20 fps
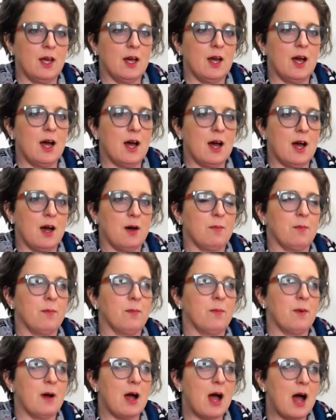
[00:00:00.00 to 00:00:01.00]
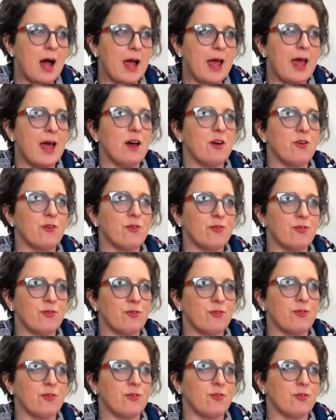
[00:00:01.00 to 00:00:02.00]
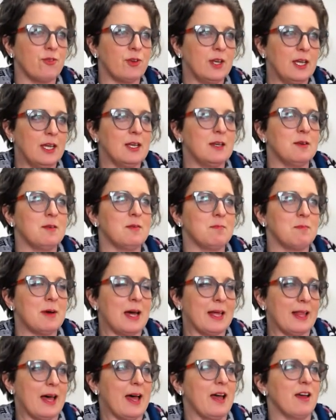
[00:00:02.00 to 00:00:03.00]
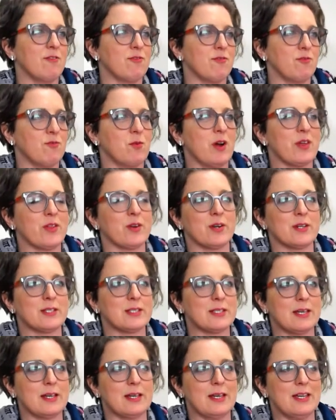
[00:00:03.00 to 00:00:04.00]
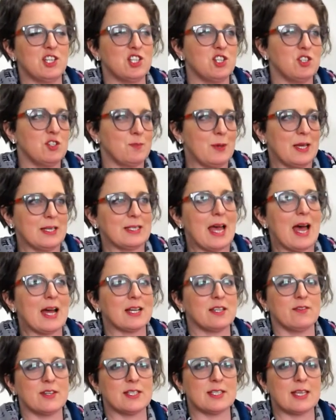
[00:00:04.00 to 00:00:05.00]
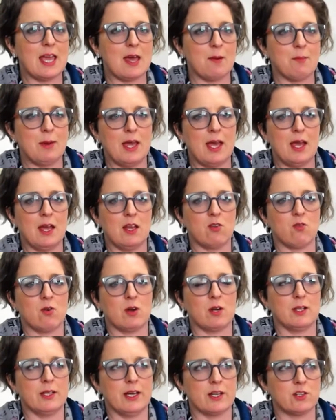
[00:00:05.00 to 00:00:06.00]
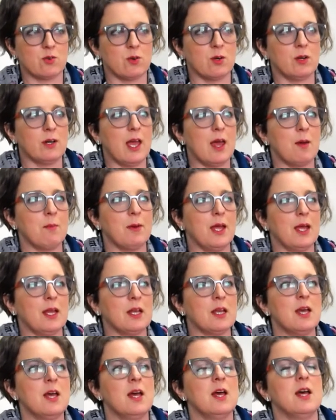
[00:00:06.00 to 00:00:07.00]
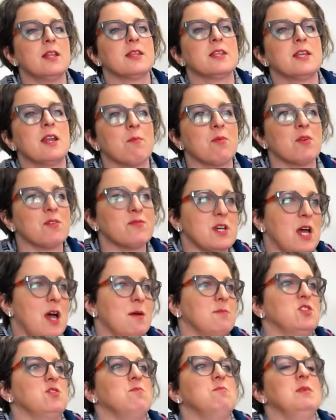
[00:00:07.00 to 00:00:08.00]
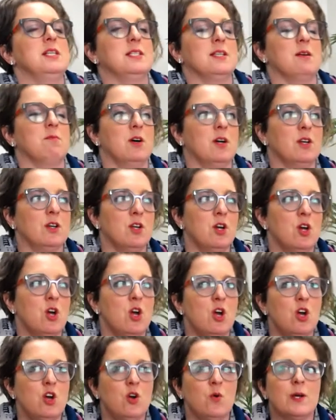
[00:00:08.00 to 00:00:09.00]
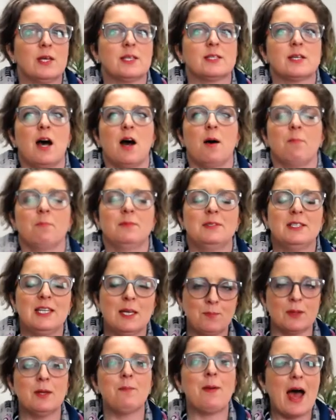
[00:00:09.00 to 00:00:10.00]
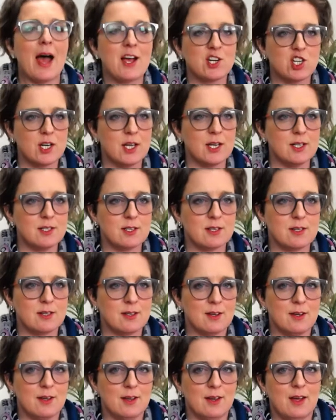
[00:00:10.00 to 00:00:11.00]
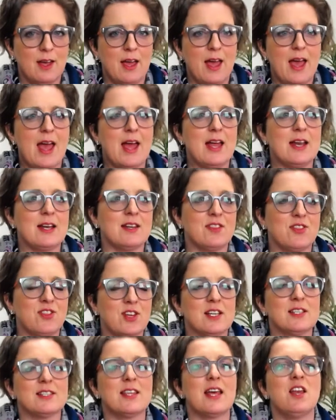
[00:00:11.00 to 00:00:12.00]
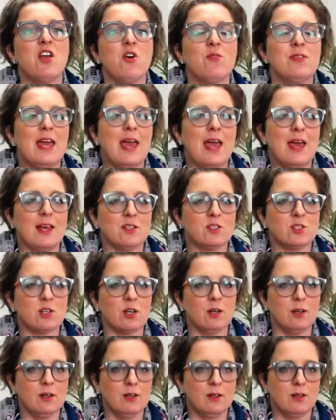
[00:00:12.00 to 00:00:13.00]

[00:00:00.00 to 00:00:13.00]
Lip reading: I have in my life, whether it's an issues-based activist campaign or an electoral campaign, the number of times you meet someone who is deeply passionate and thinks they know the answer,